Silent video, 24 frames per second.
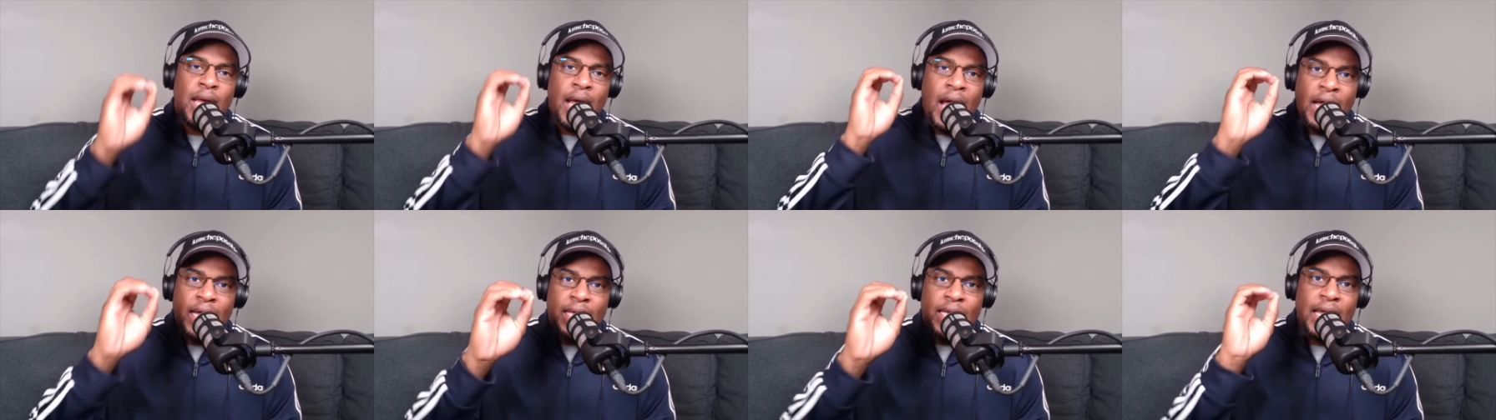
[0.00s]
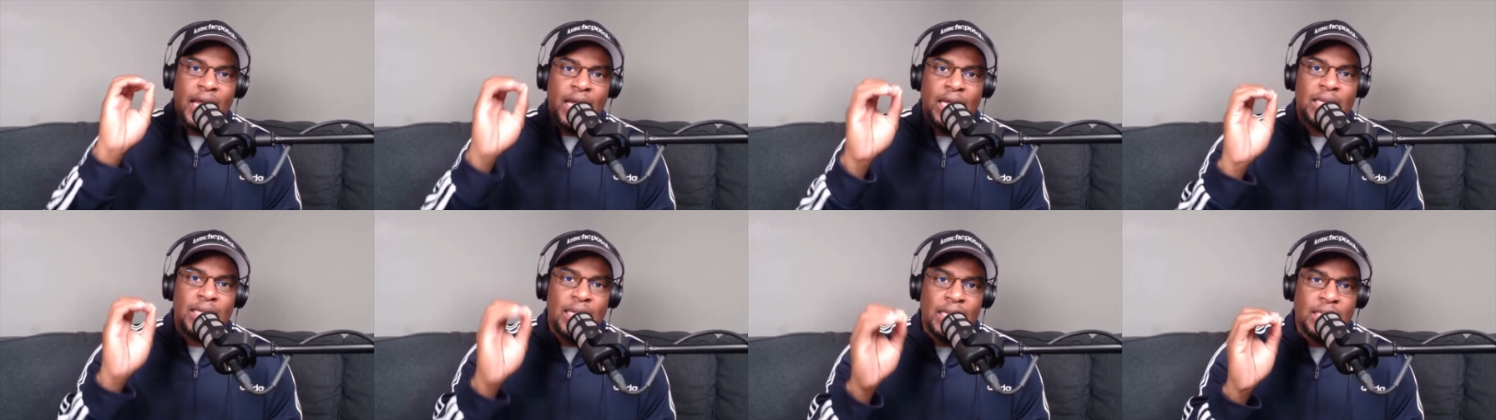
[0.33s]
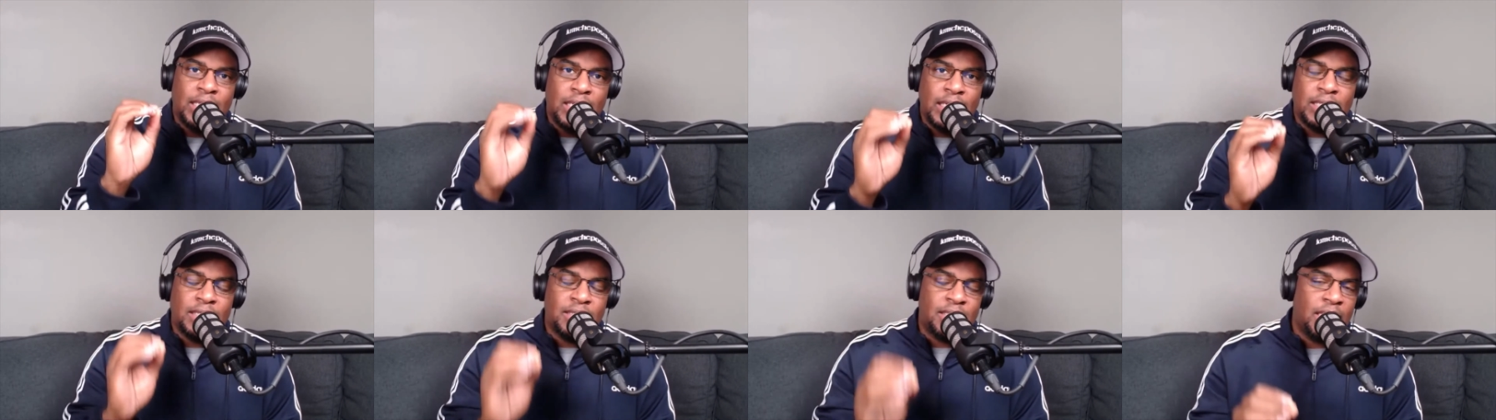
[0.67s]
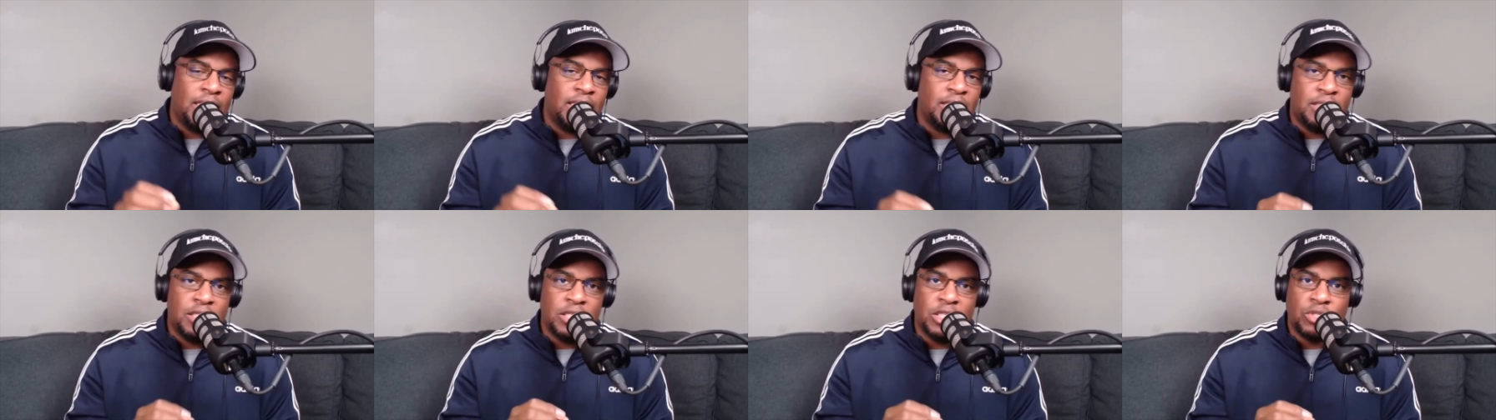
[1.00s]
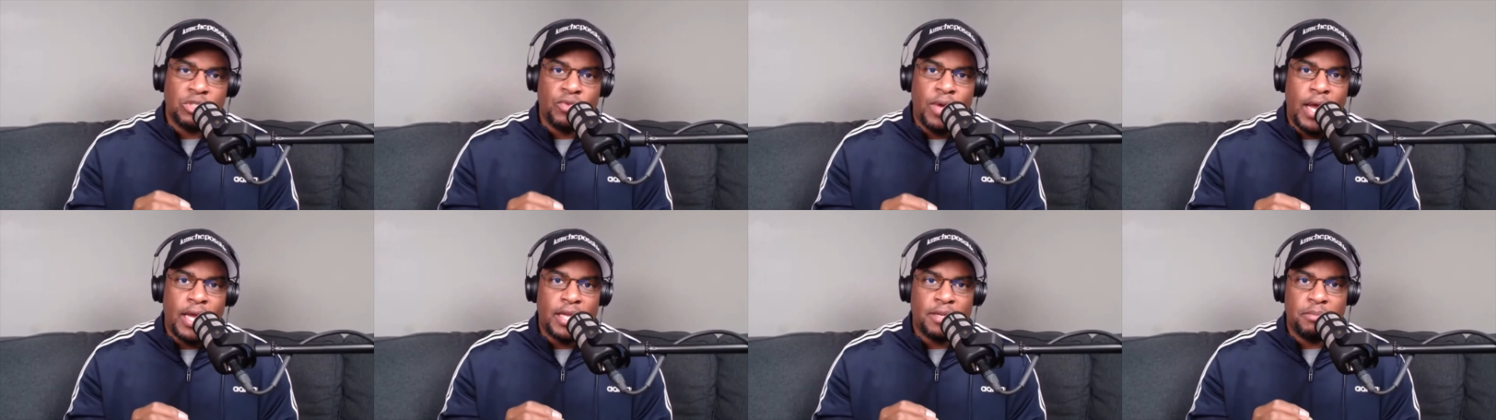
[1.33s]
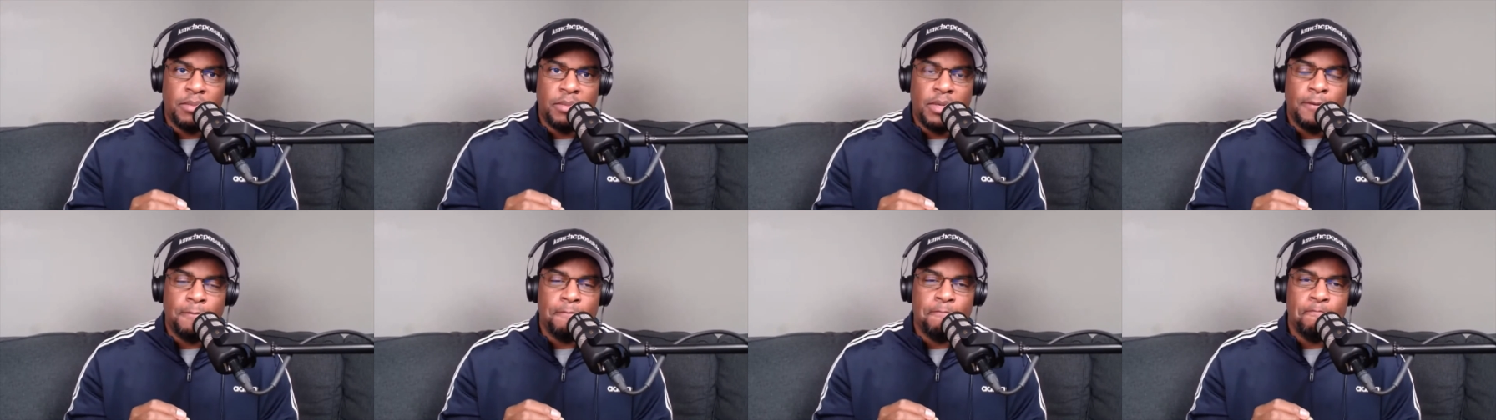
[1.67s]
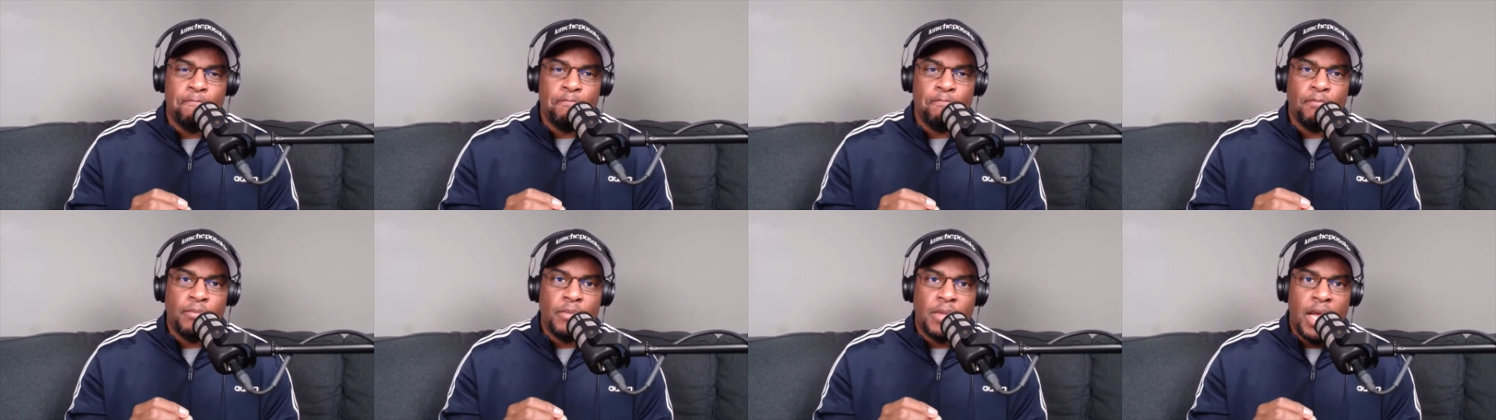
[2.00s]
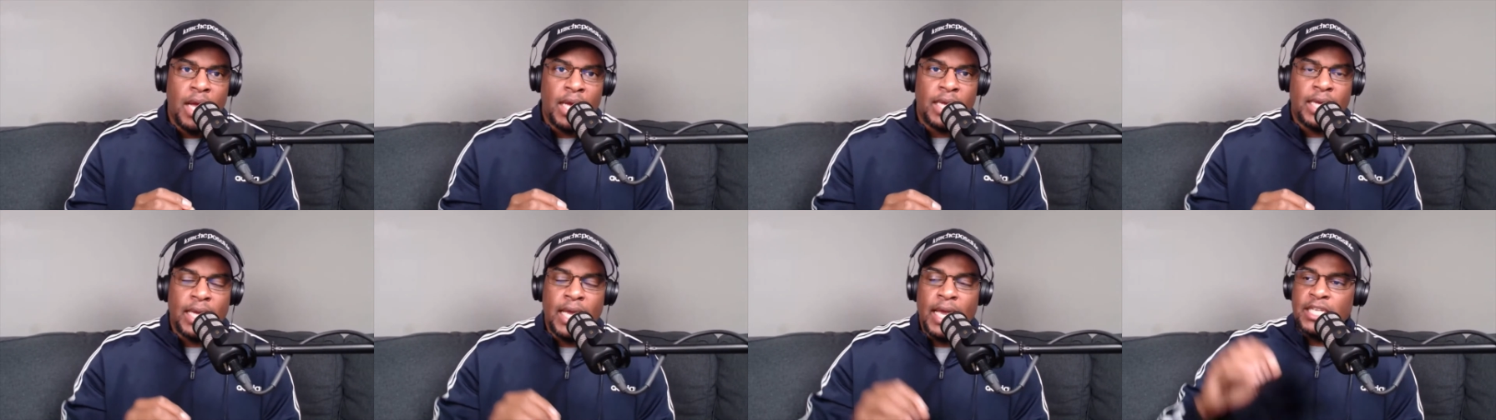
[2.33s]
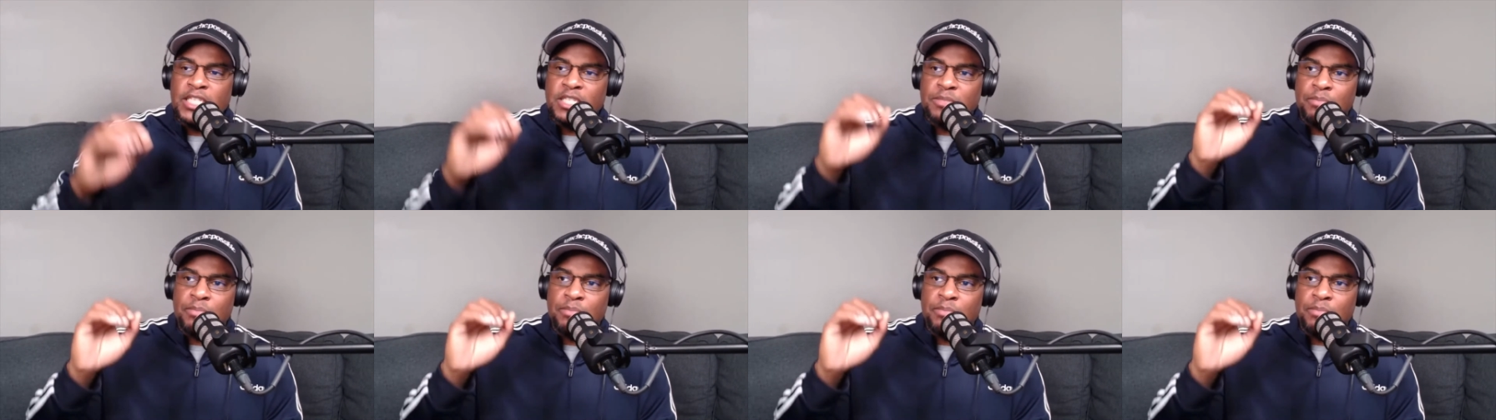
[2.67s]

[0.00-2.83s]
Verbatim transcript: I can't let these things distract me. I can't